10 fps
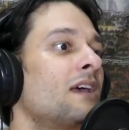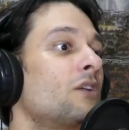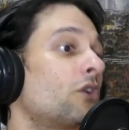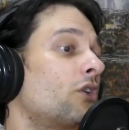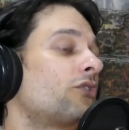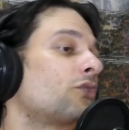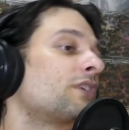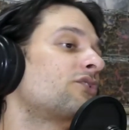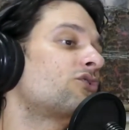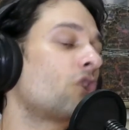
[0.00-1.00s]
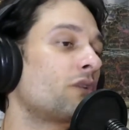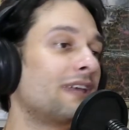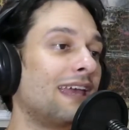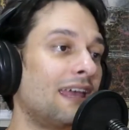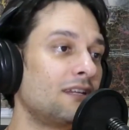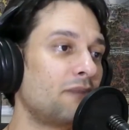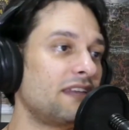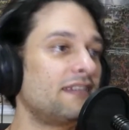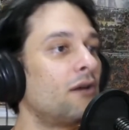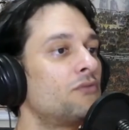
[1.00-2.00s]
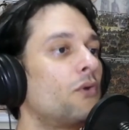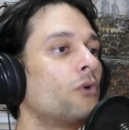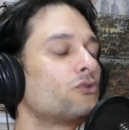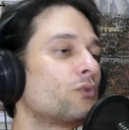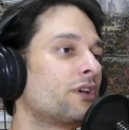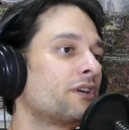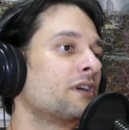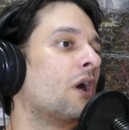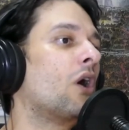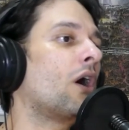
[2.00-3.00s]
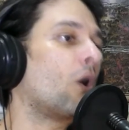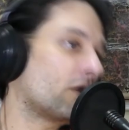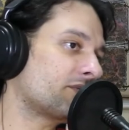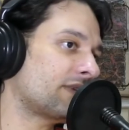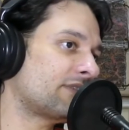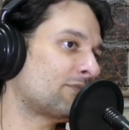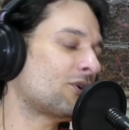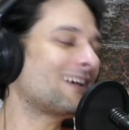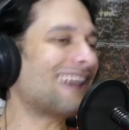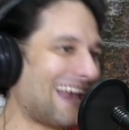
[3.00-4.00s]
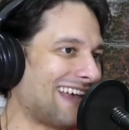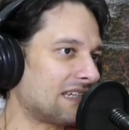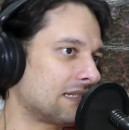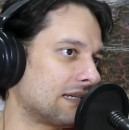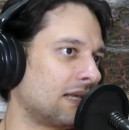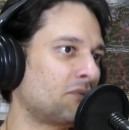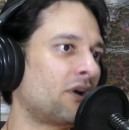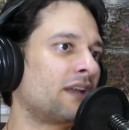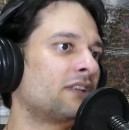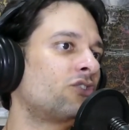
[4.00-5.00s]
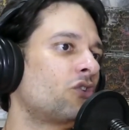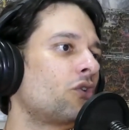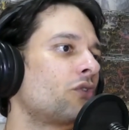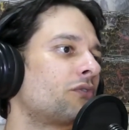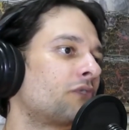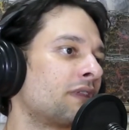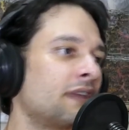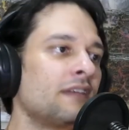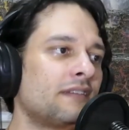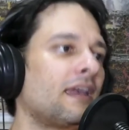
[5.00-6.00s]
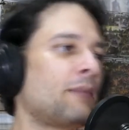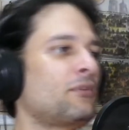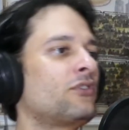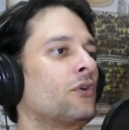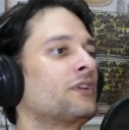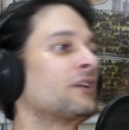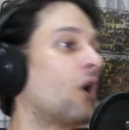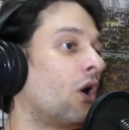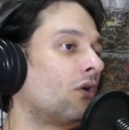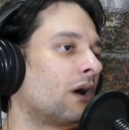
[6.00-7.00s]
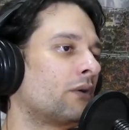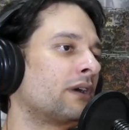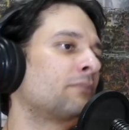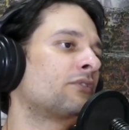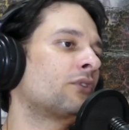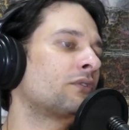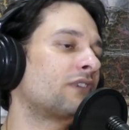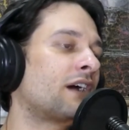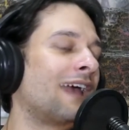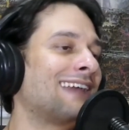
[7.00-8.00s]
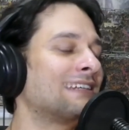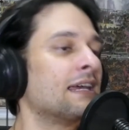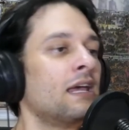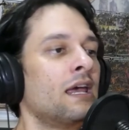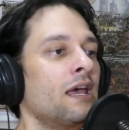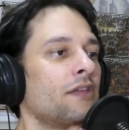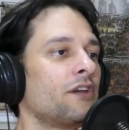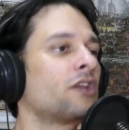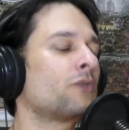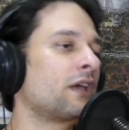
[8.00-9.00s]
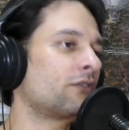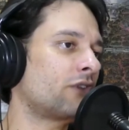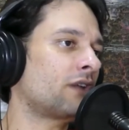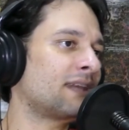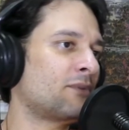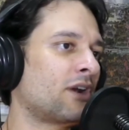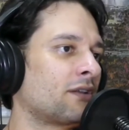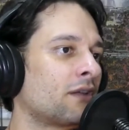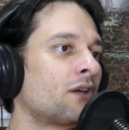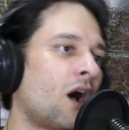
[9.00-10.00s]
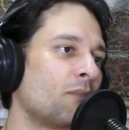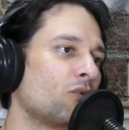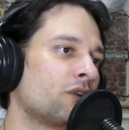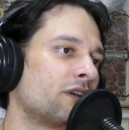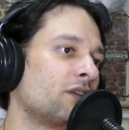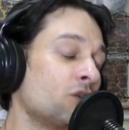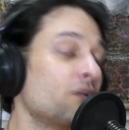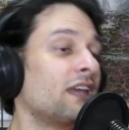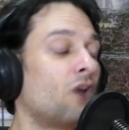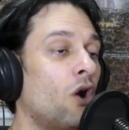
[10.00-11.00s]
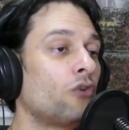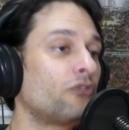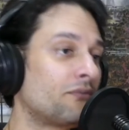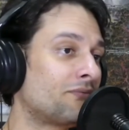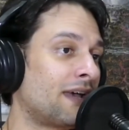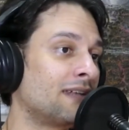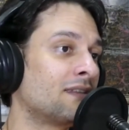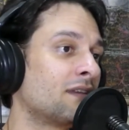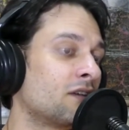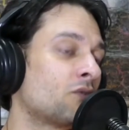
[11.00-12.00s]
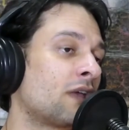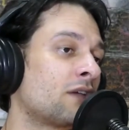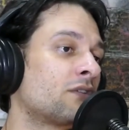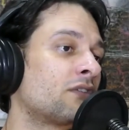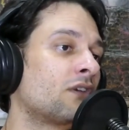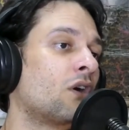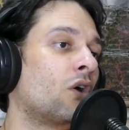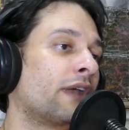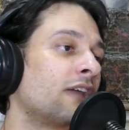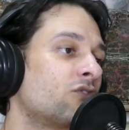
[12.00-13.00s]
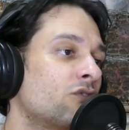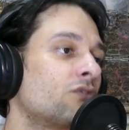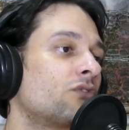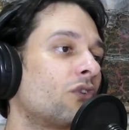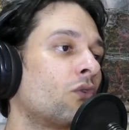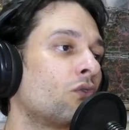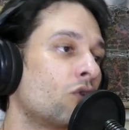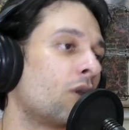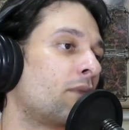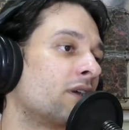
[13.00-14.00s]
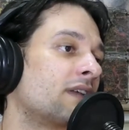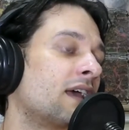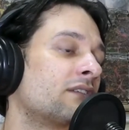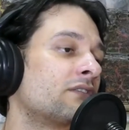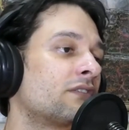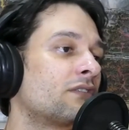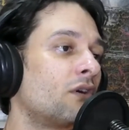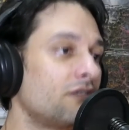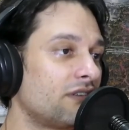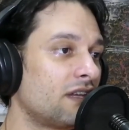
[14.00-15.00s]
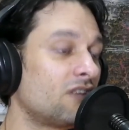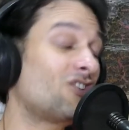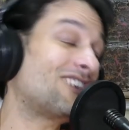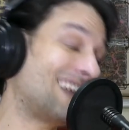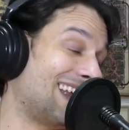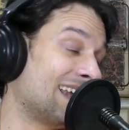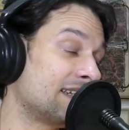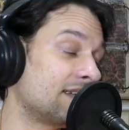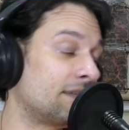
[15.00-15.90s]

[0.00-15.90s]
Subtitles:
You can also reach Joey and myself on Twitter or Facebook at Gamerati. The show notes for this episode and all our episodes are at thecurators.gamerati.com, where you can also find The Curators on iTunes, on Google Podcasts, on Stitcher, and